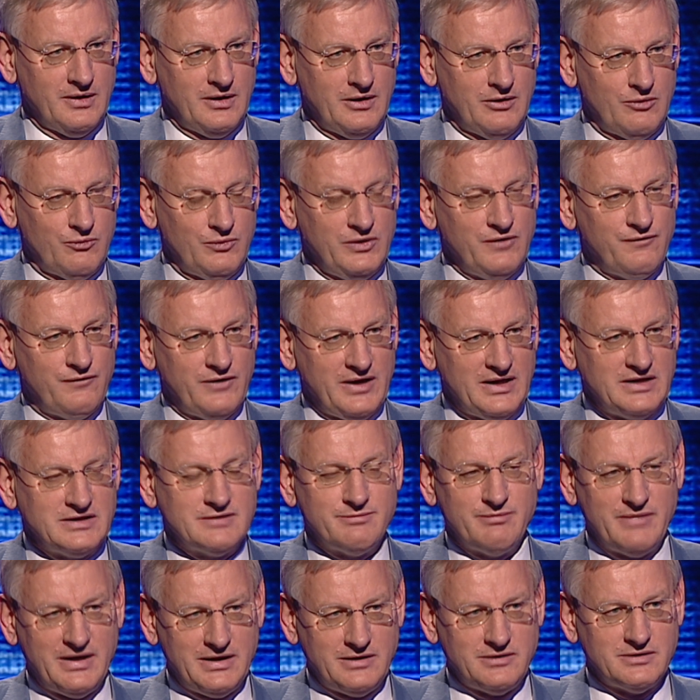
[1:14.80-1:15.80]
we
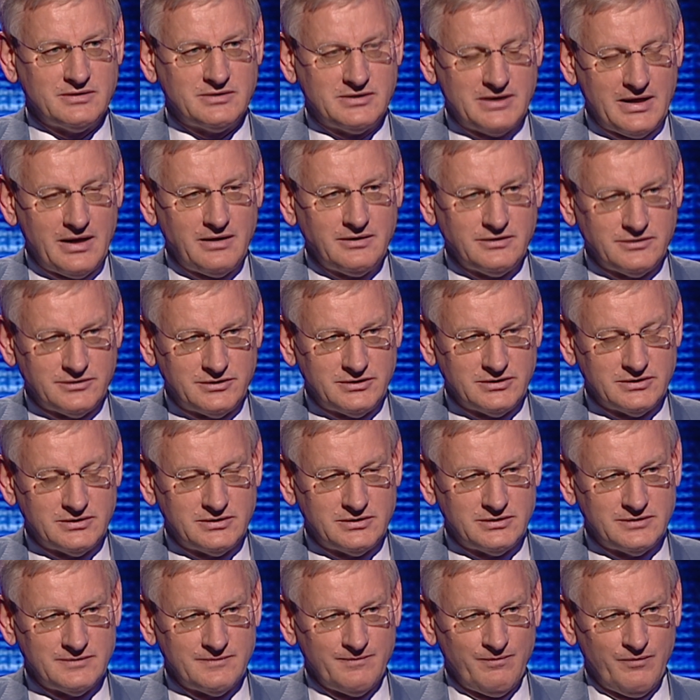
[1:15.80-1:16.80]
face major
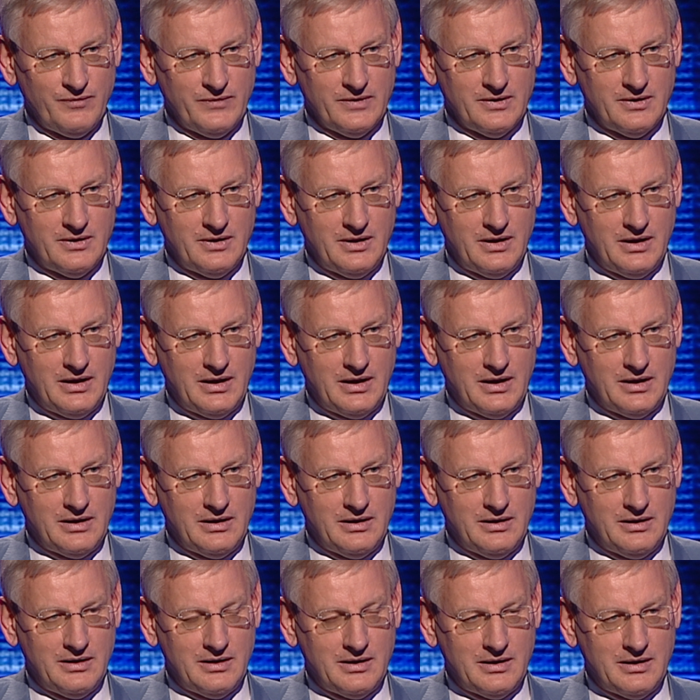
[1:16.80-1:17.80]
challenges.
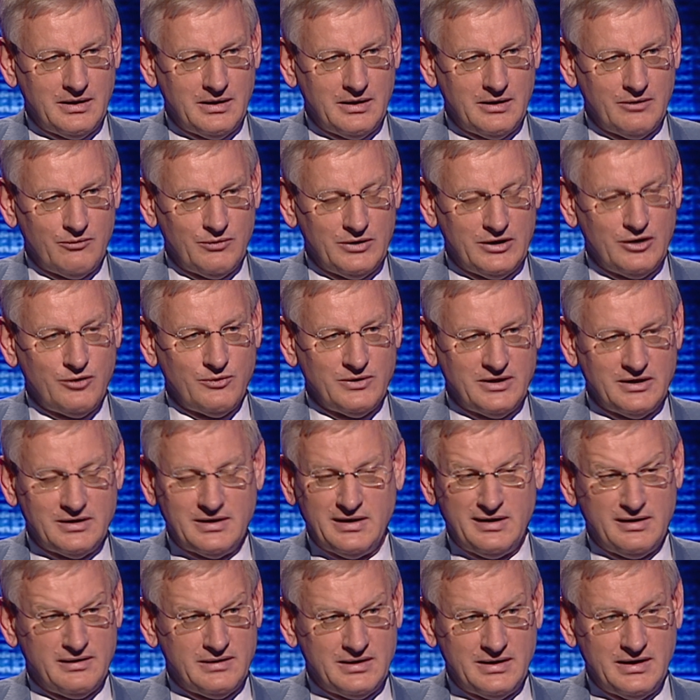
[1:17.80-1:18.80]
And we know that
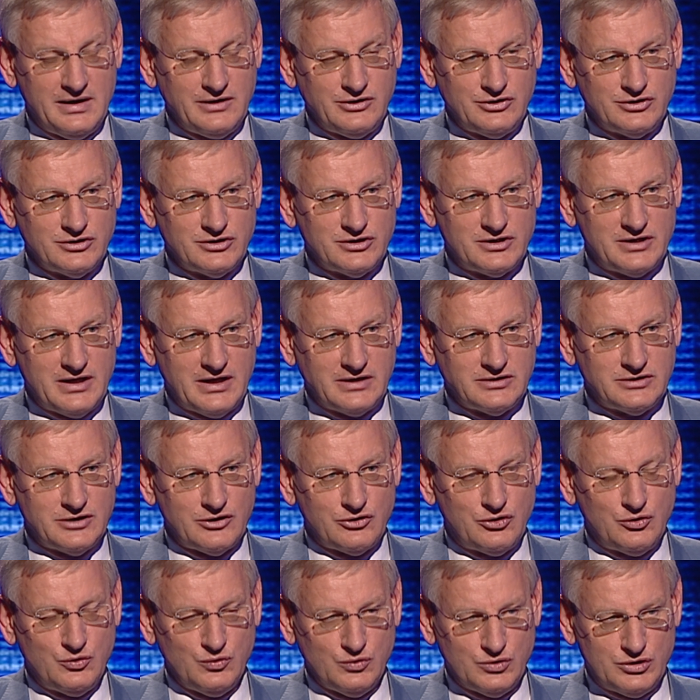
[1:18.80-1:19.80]
the nation states are
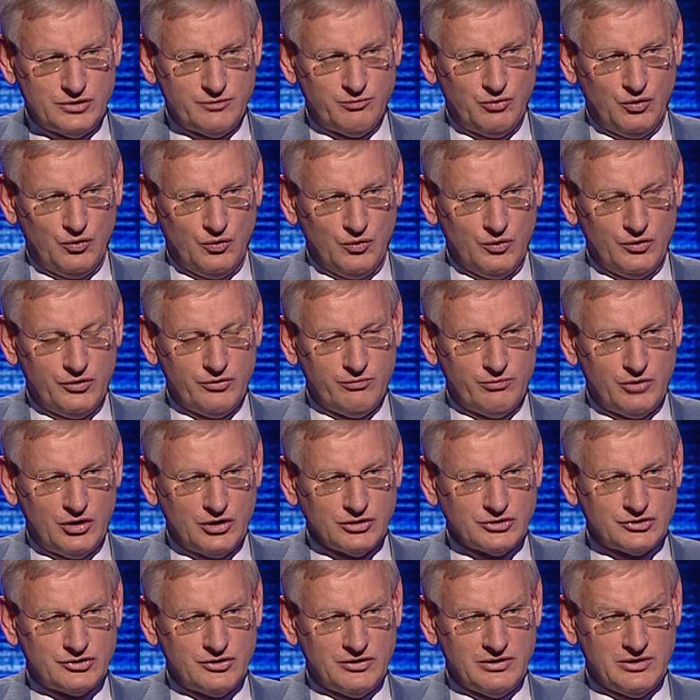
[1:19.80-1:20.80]
too small to
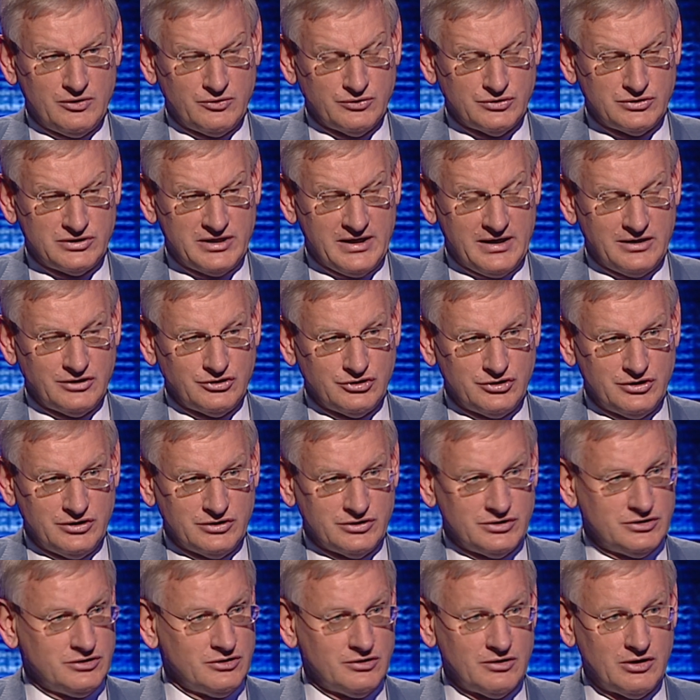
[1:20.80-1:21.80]
master those
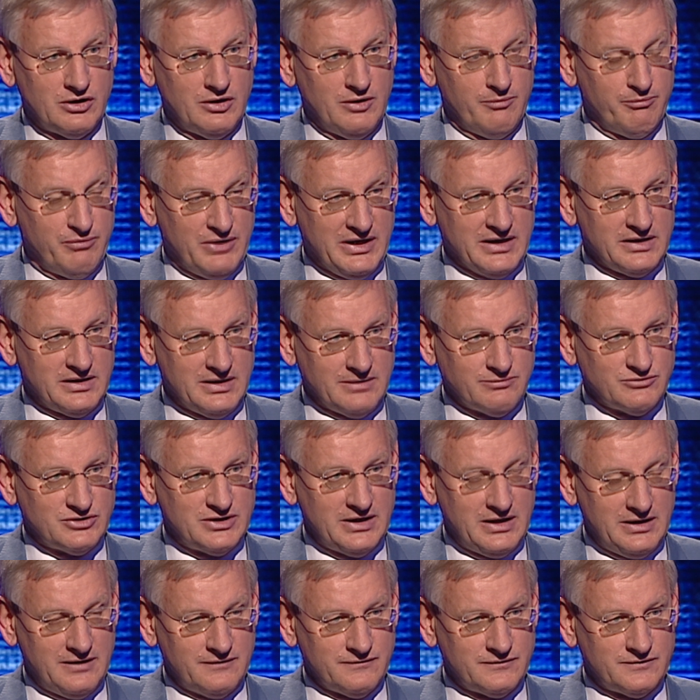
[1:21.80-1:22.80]
challenges by
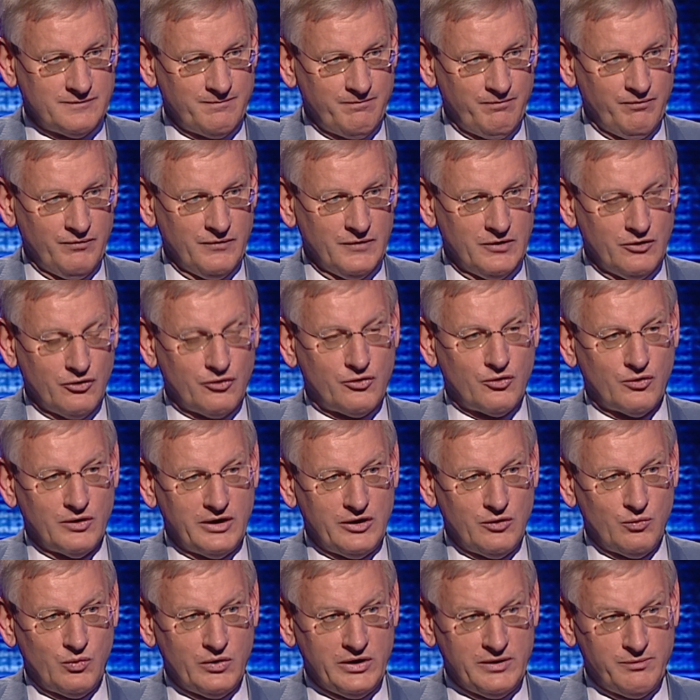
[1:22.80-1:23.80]
themselves.
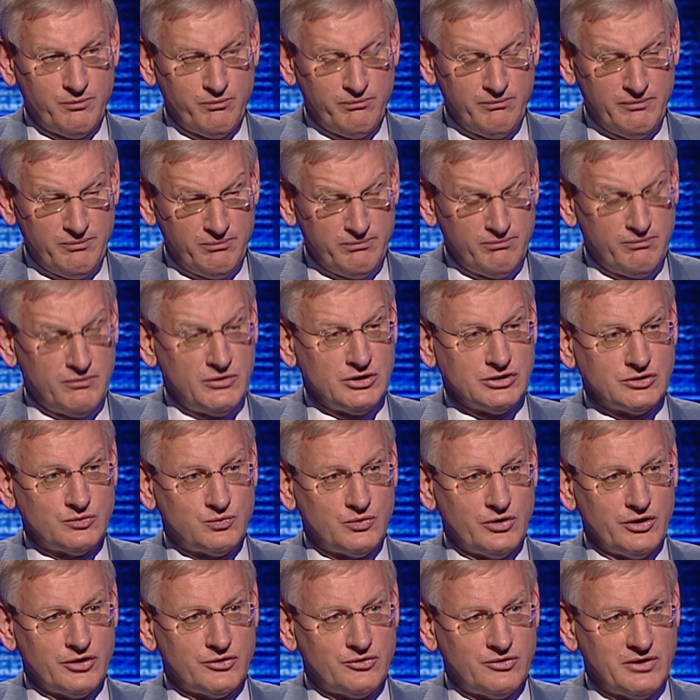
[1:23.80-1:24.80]
Accordingly, we must
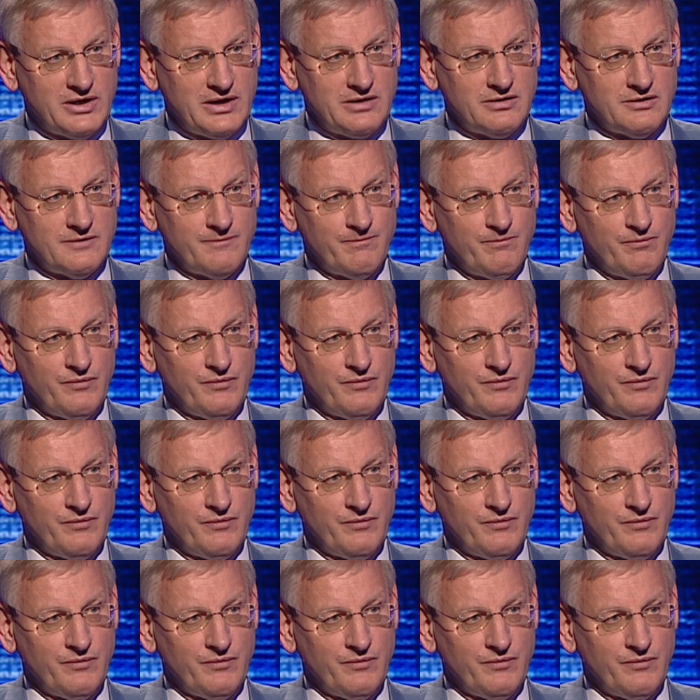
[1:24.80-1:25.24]
work together.